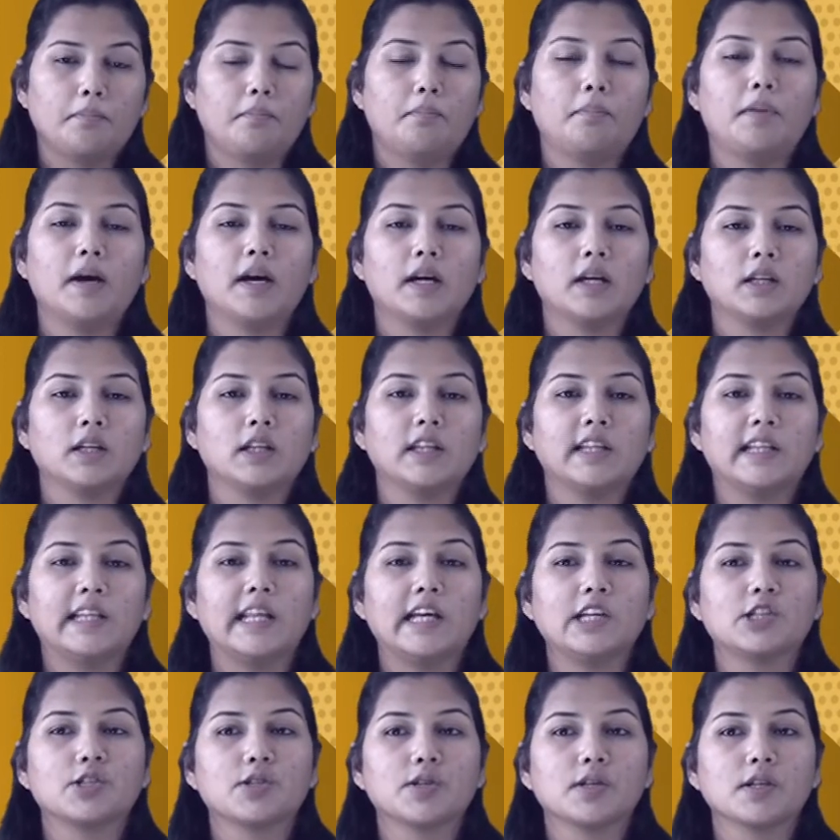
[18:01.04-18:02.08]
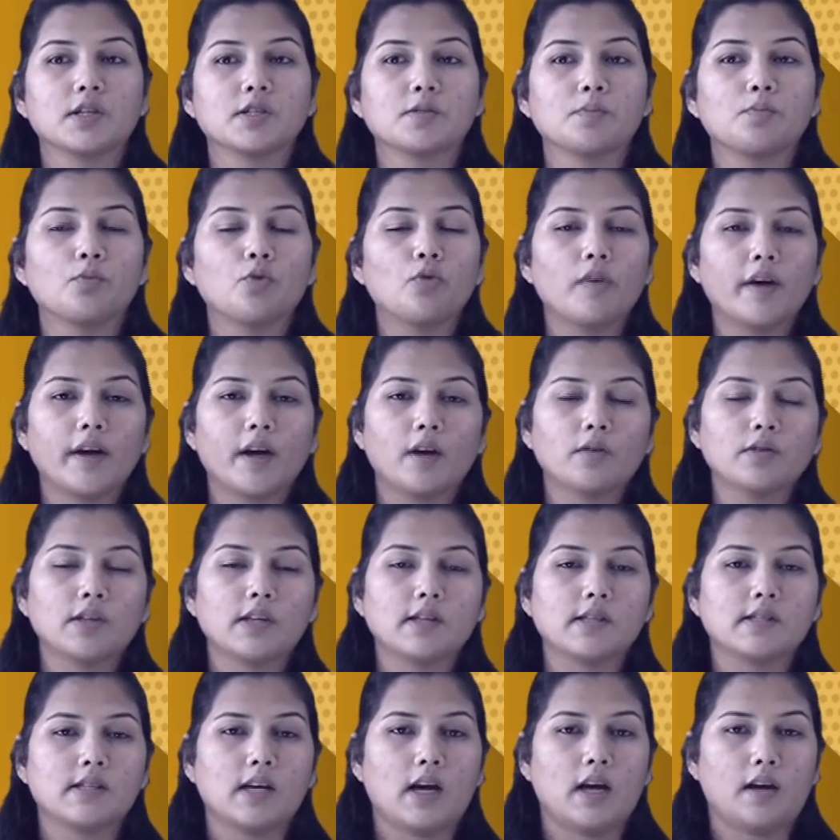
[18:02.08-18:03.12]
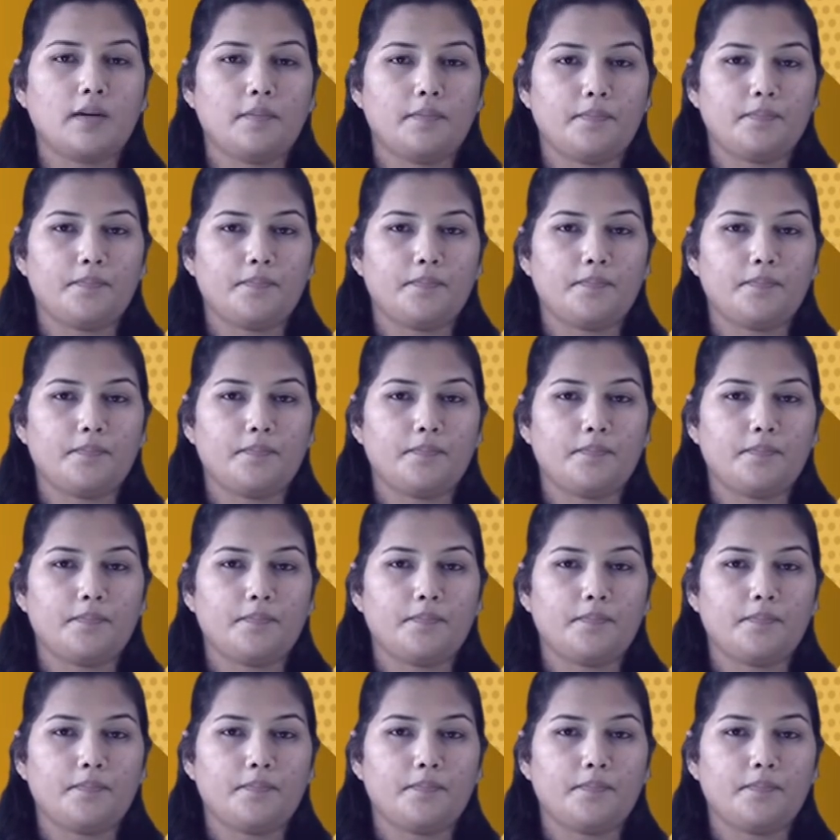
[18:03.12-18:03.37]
but they just move around the sun.